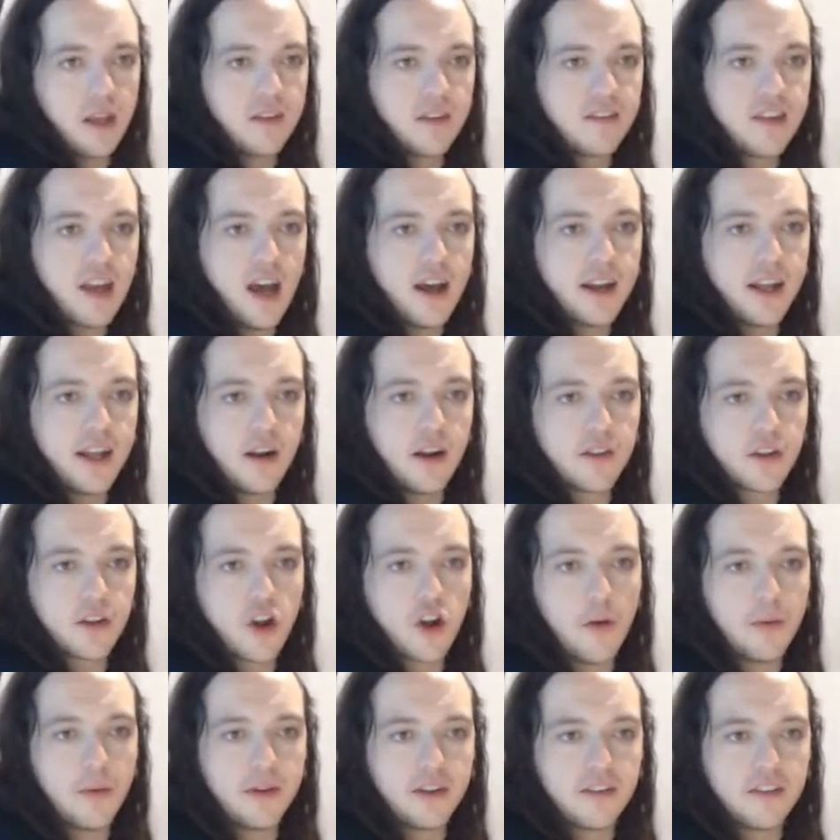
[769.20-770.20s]
down here in the
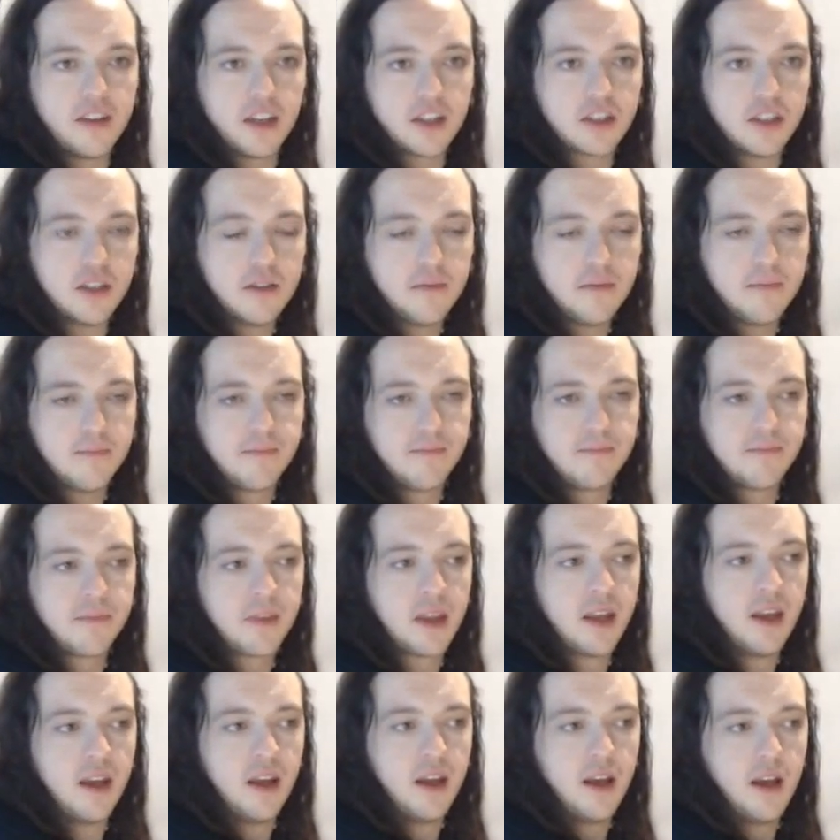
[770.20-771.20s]
comments section,
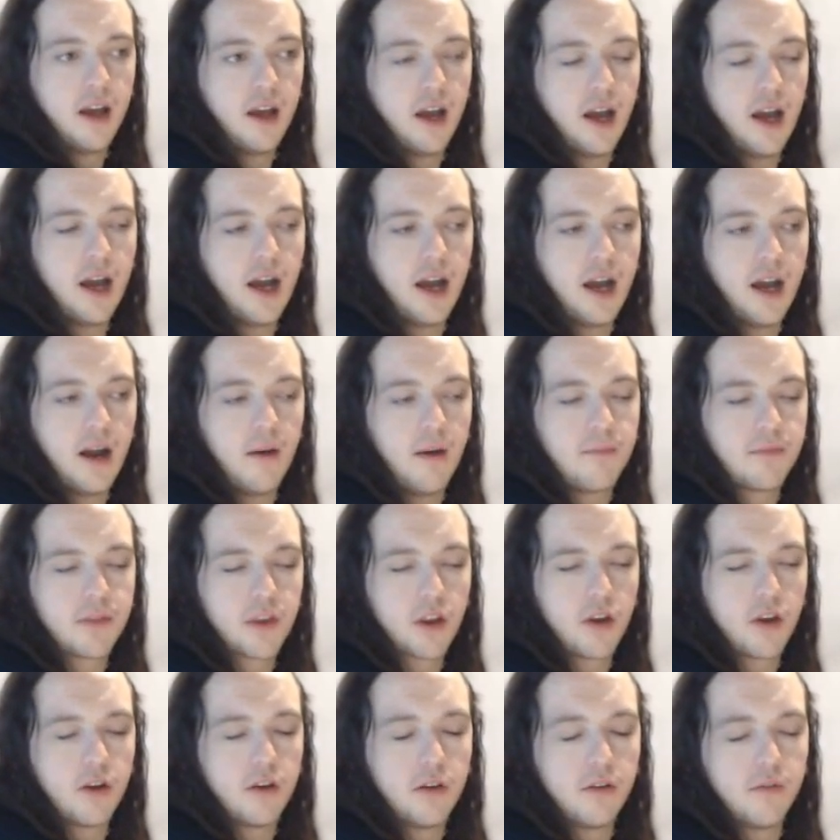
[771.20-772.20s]

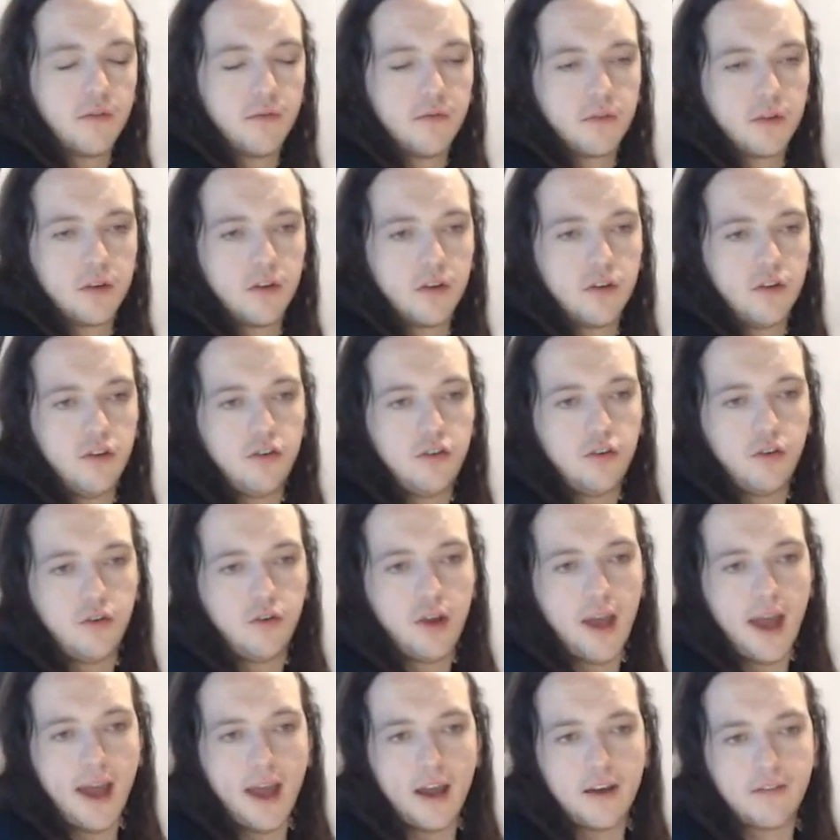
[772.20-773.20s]
you
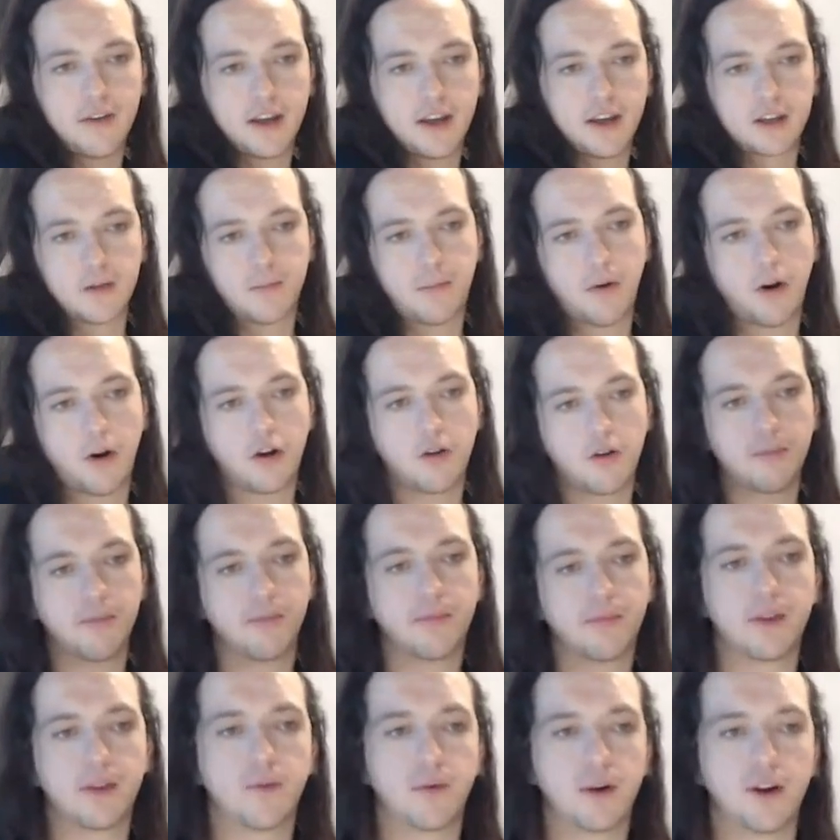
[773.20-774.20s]
do have at the
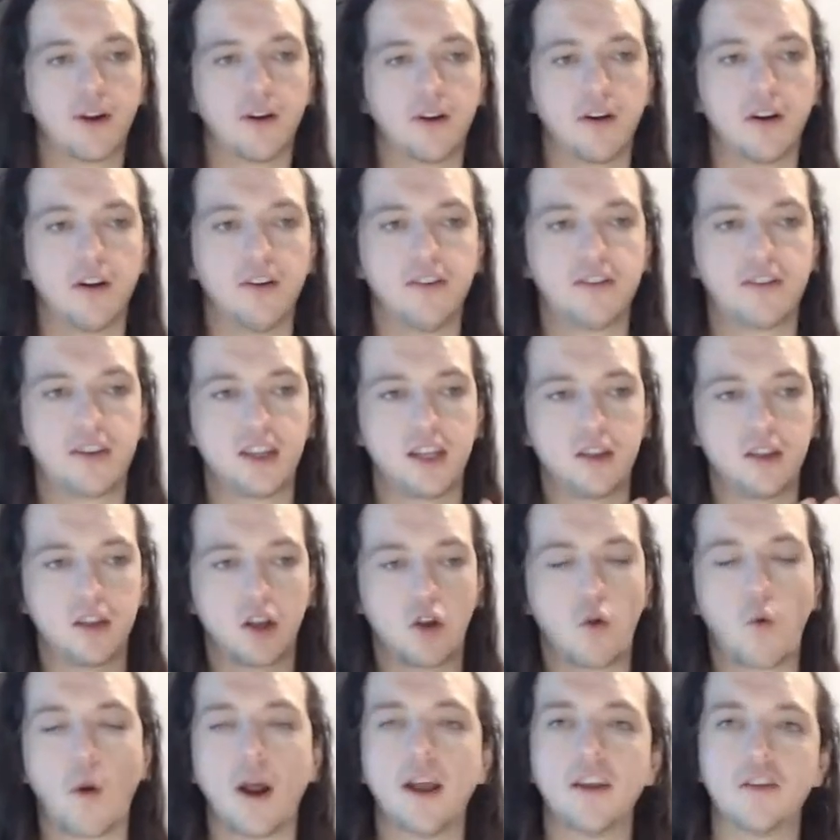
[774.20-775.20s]
bottom, there is the
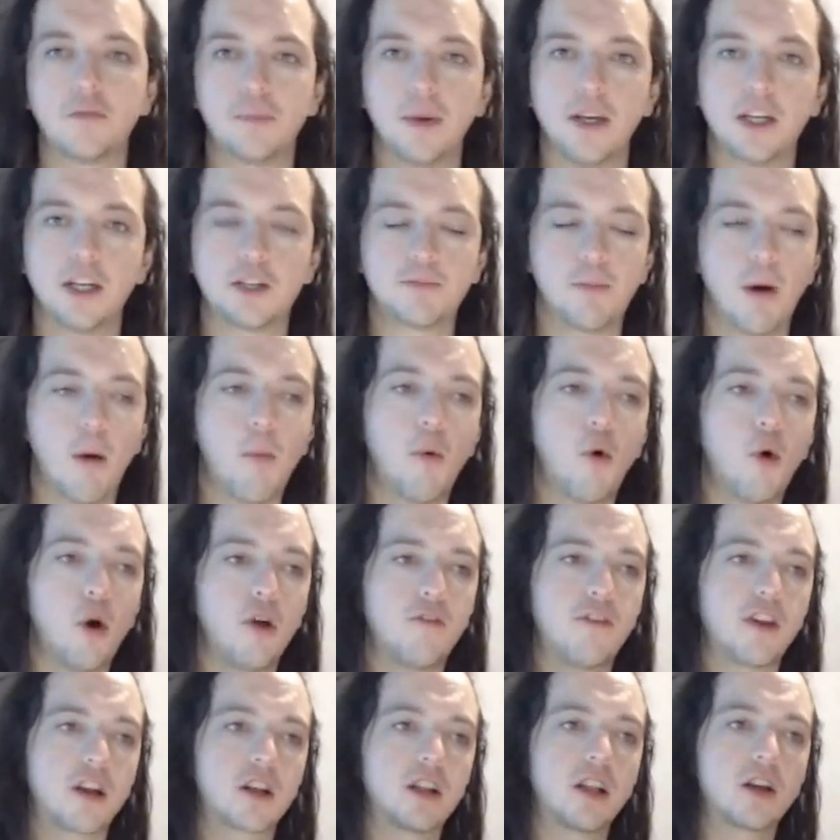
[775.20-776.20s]
gray speech bubble.
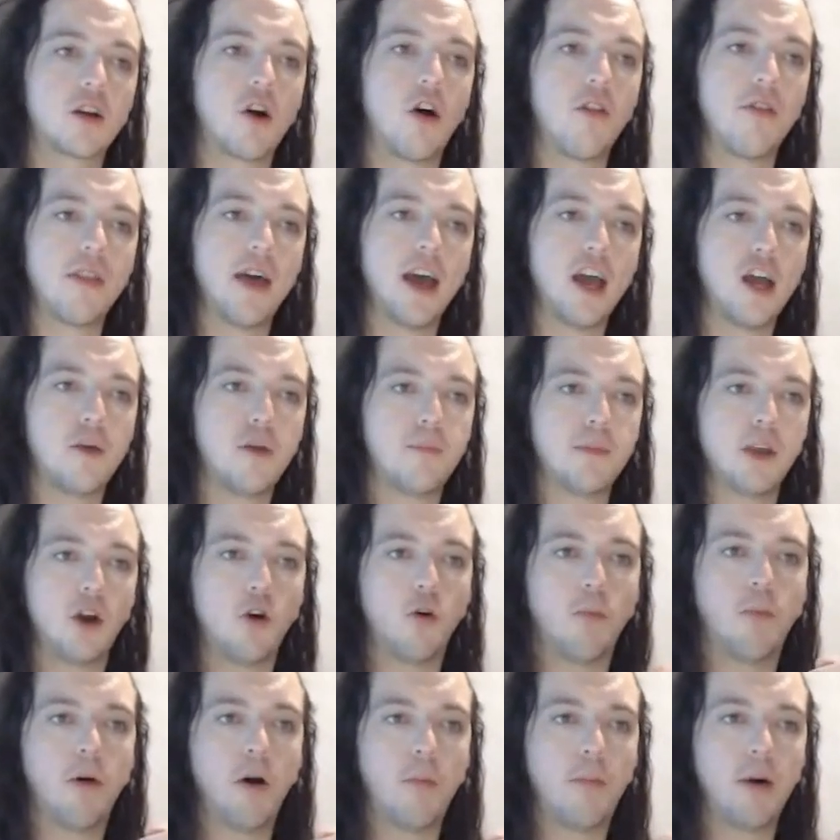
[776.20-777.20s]
If you click on that, it
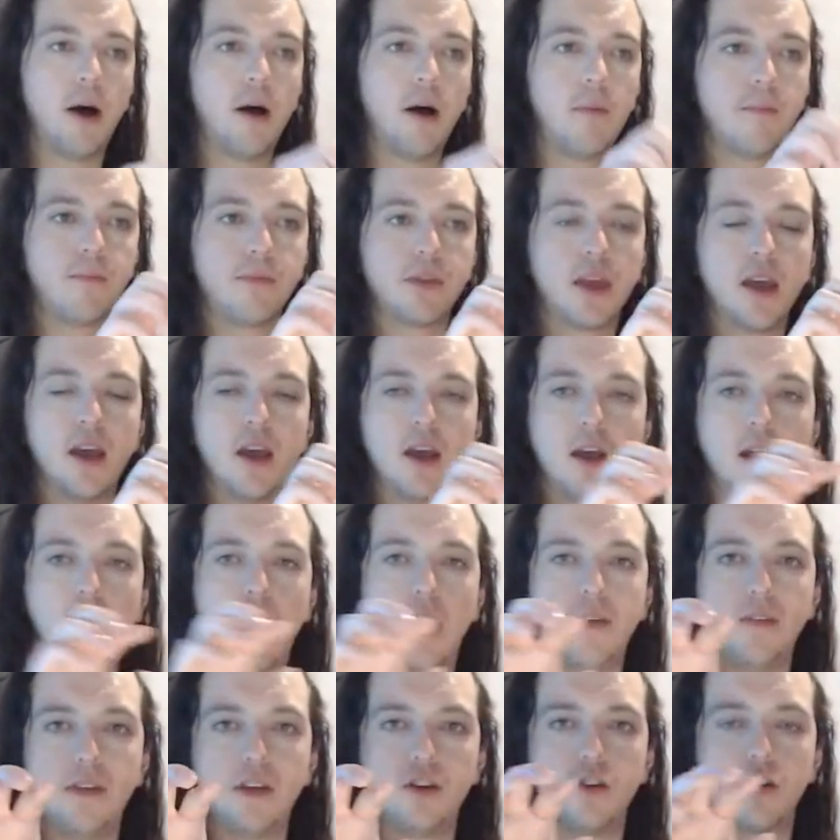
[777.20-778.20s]
will pop up,
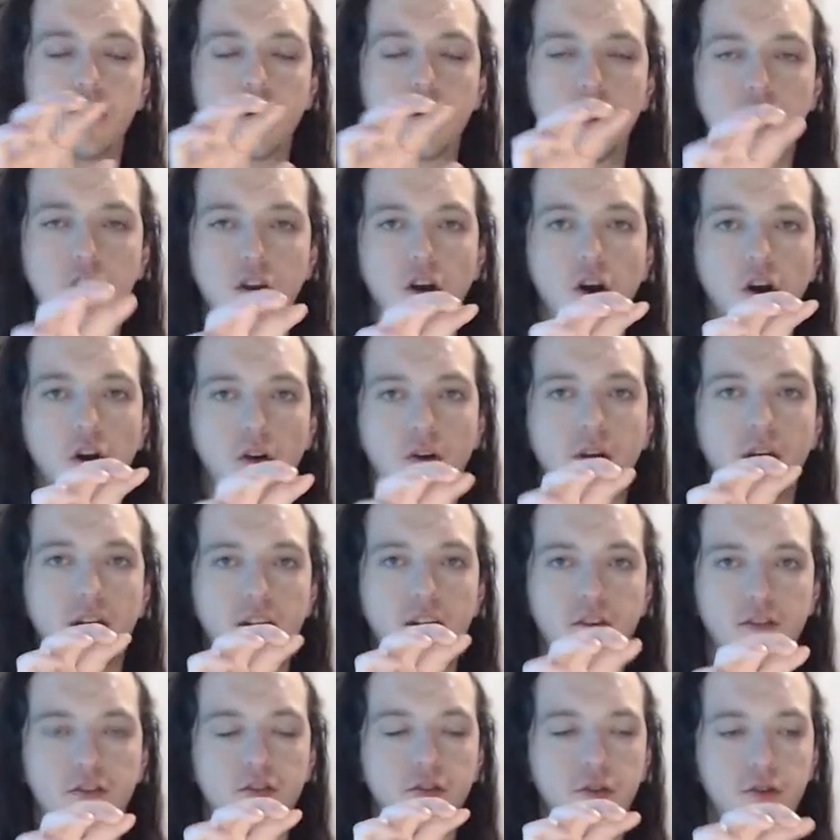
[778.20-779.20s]
and then you can go
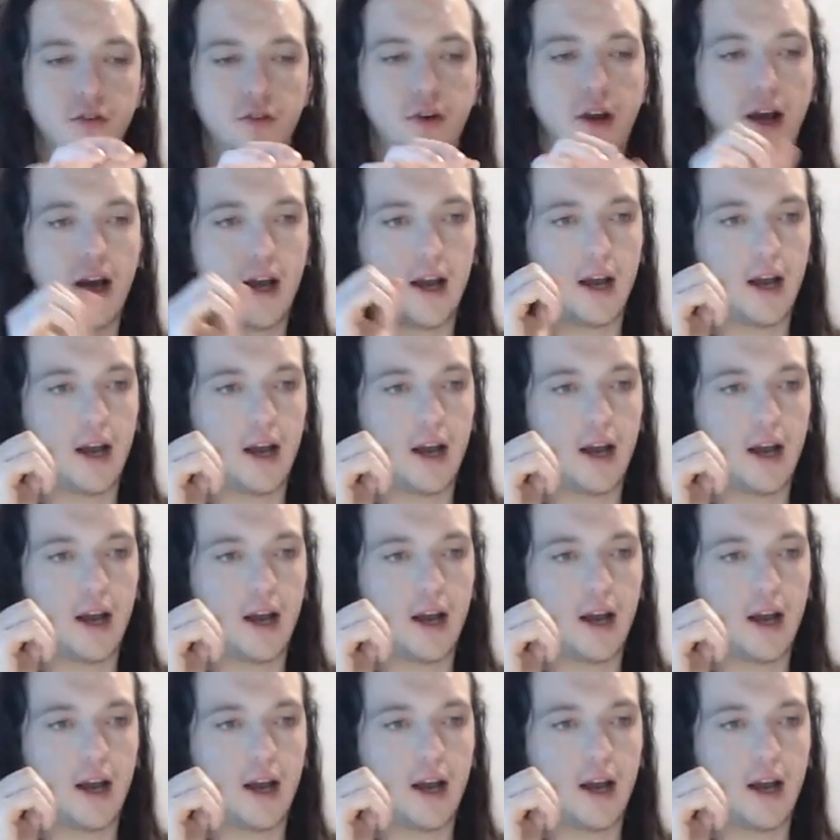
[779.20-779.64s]
into,